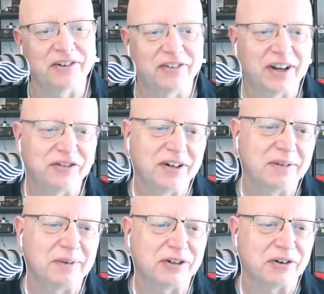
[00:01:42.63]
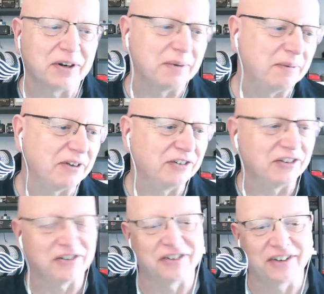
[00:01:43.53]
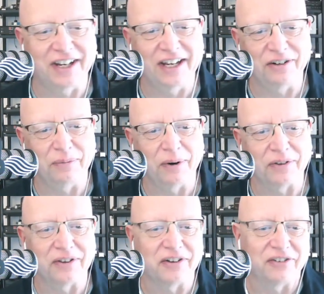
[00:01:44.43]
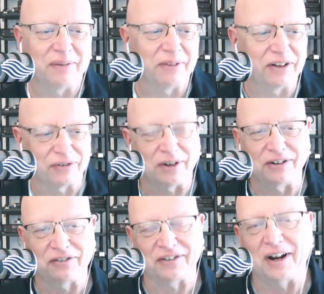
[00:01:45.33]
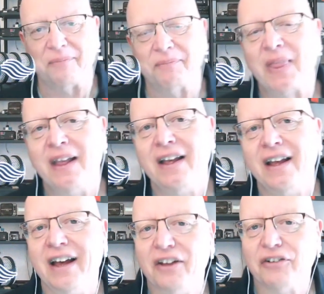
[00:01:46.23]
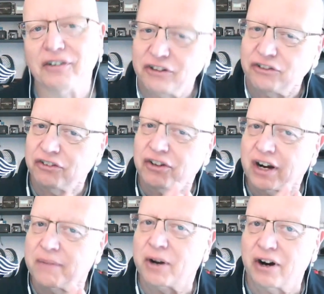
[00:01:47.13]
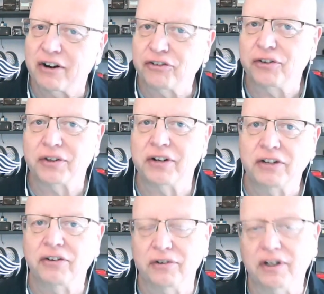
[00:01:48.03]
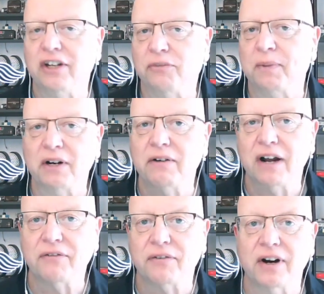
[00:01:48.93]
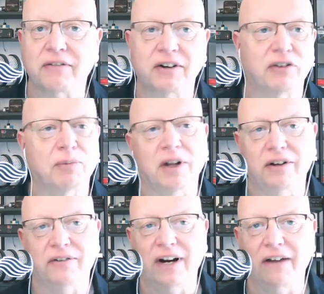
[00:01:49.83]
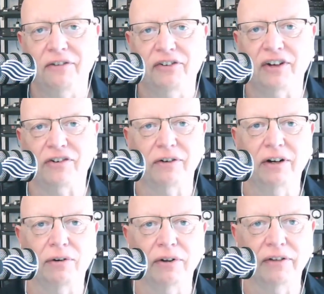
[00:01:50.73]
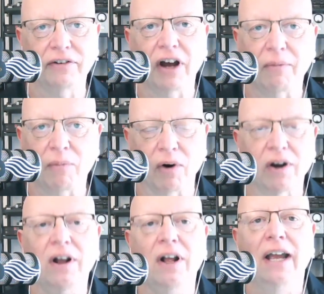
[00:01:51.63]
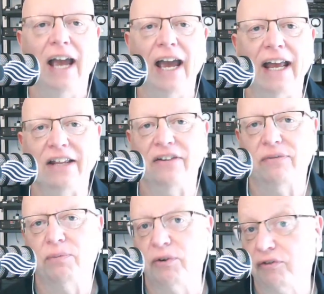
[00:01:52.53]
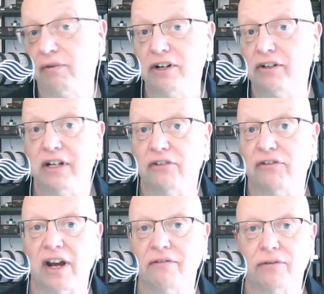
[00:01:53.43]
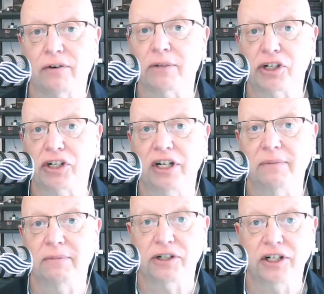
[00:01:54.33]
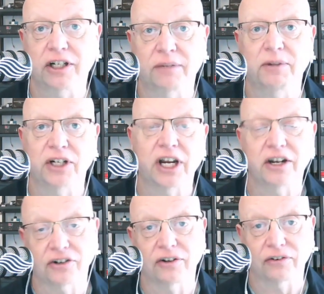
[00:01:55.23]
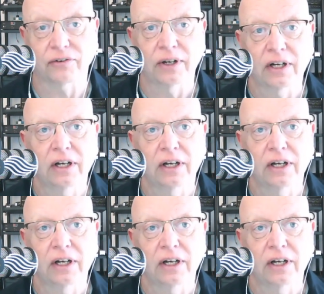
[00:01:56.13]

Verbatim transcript: See, I shouldn't even be showing my messages because I can't do both at the same thing. So I'll just stop. So let's just talk about RS-232. It's mm. been around forever. It's well over half a century old, if not more. And it was originally designed for machine-to-machine communications.